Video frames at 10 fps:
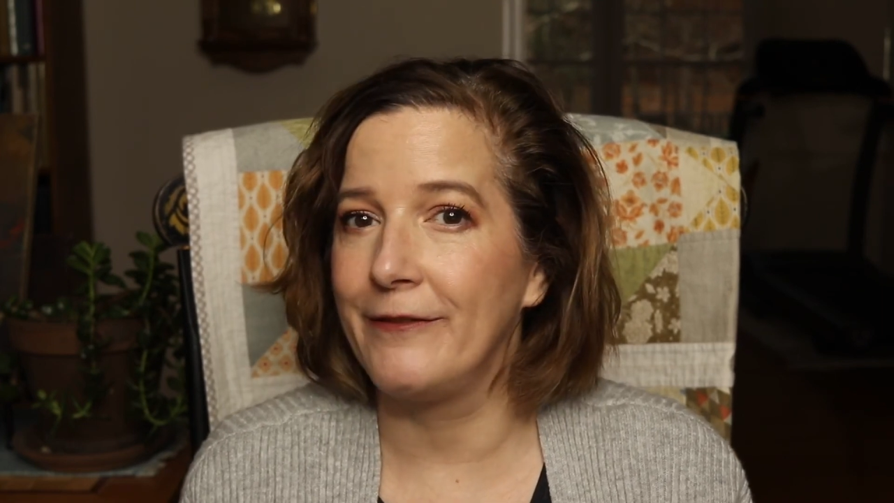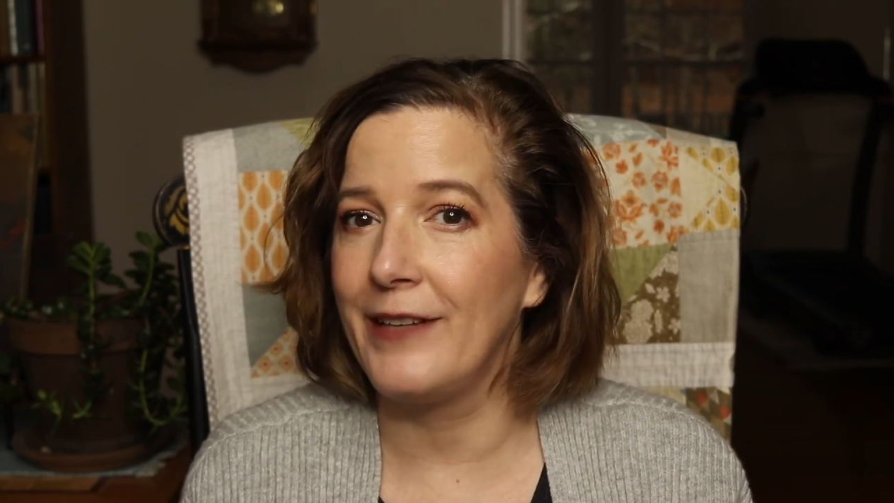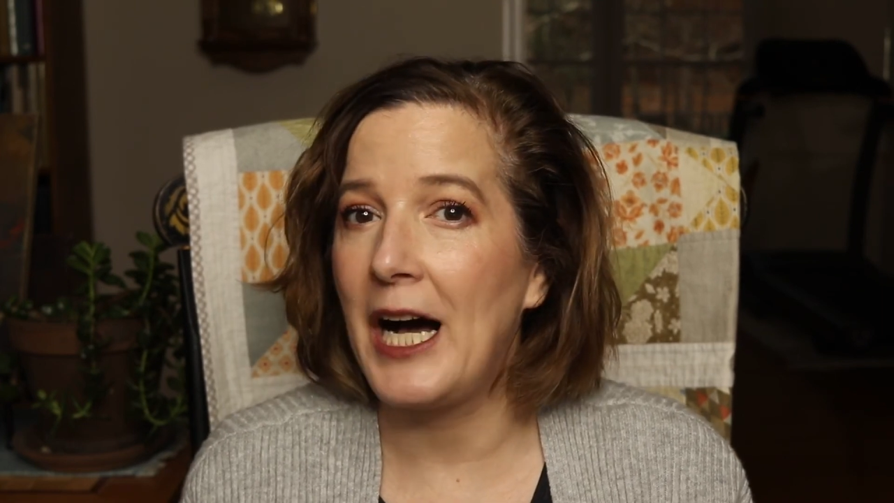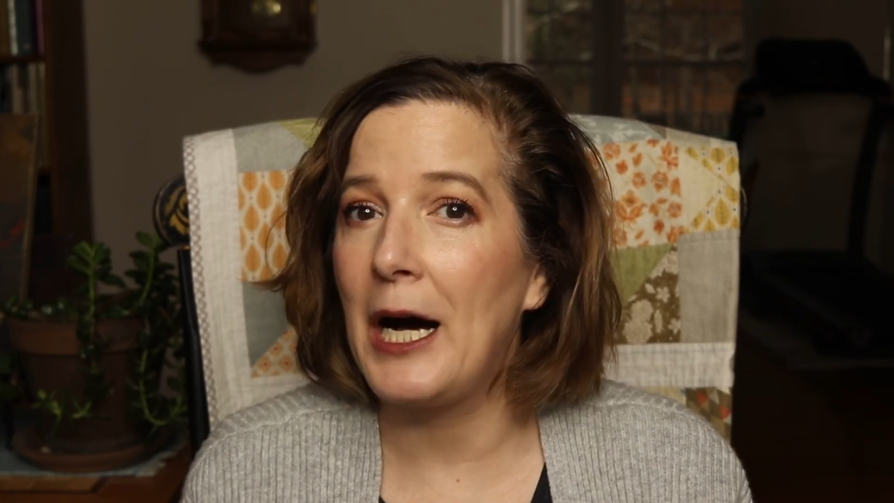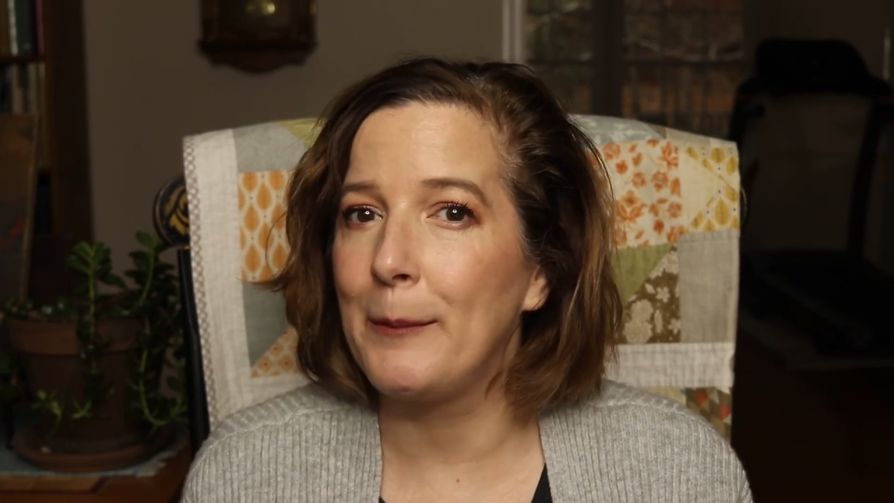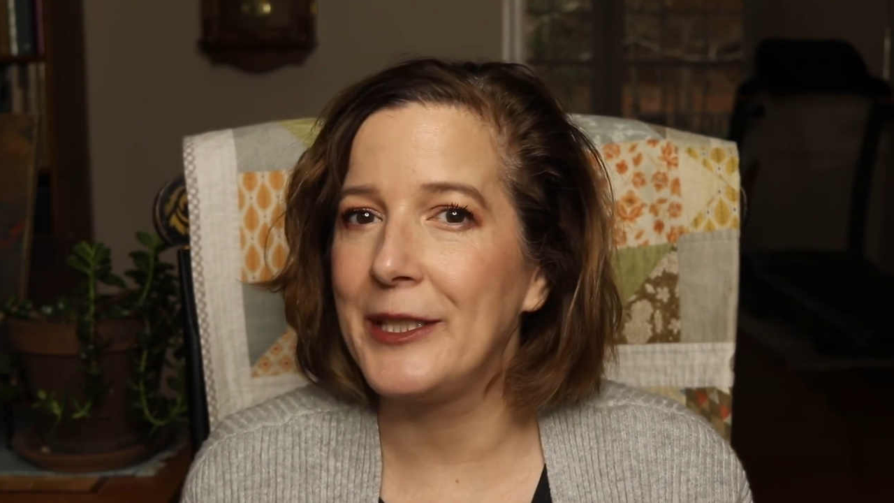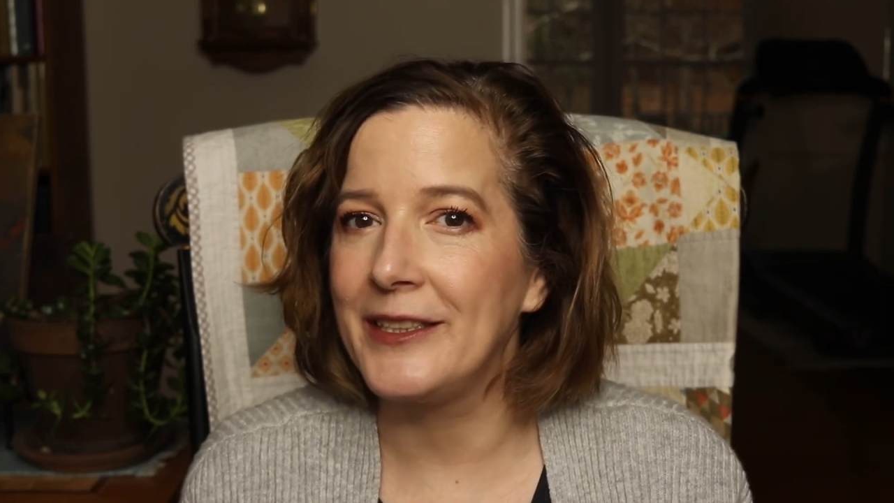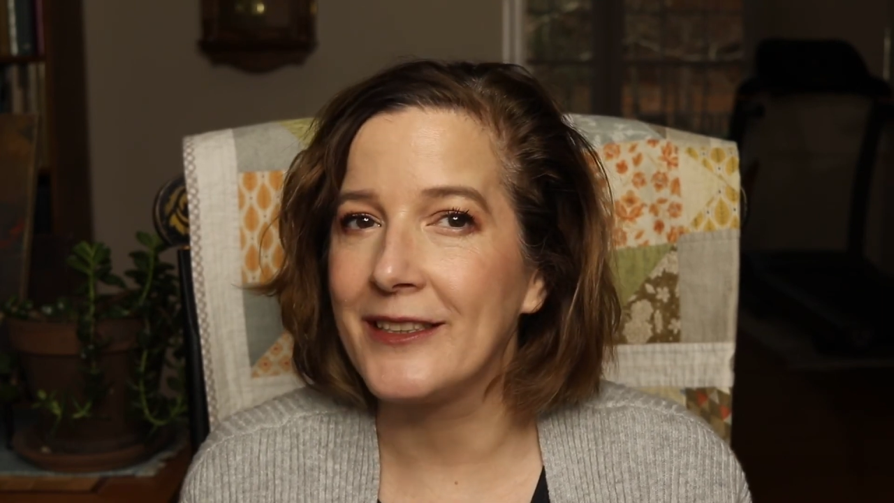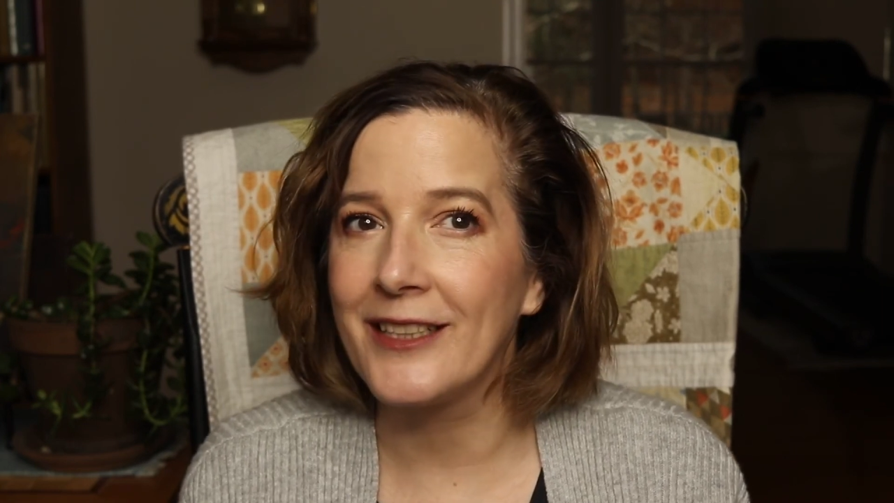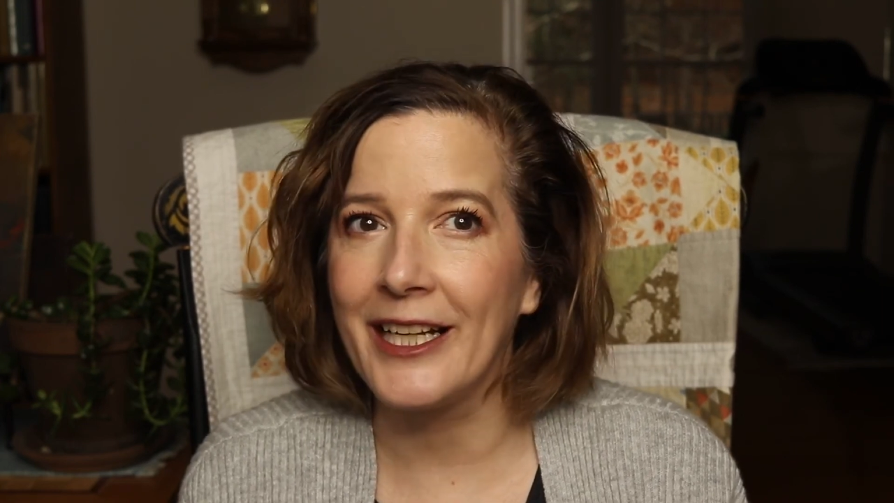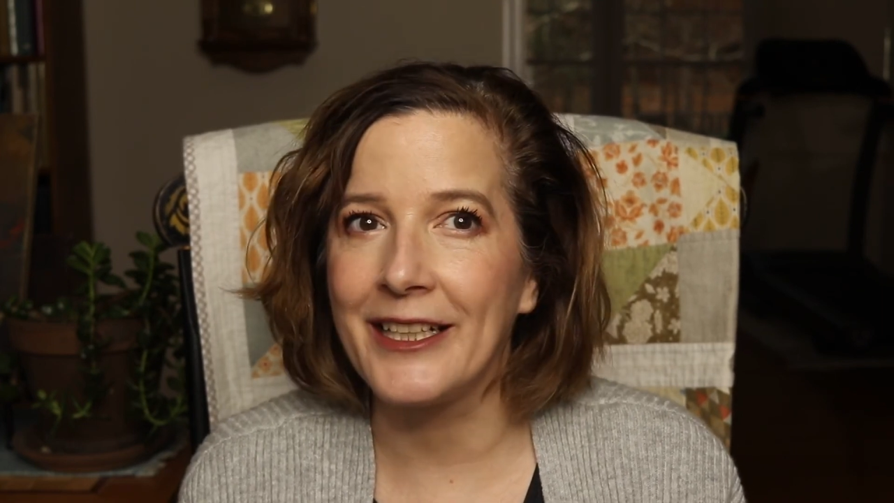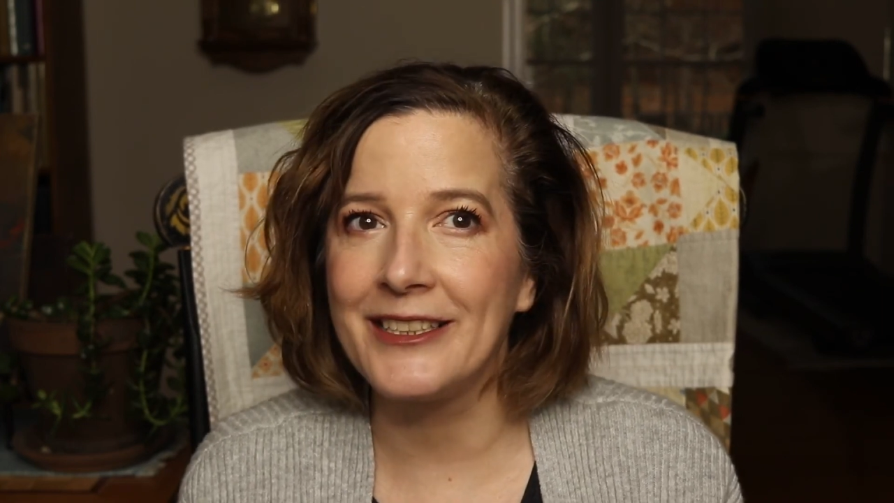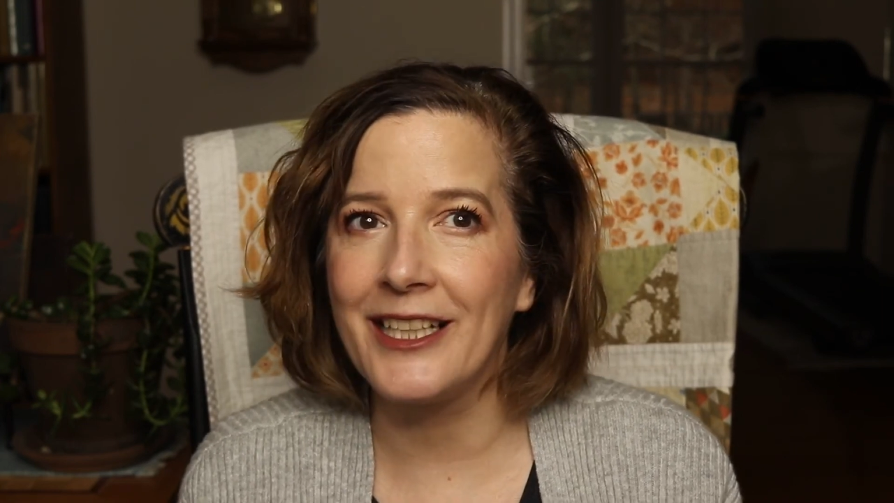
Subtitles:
hobby, and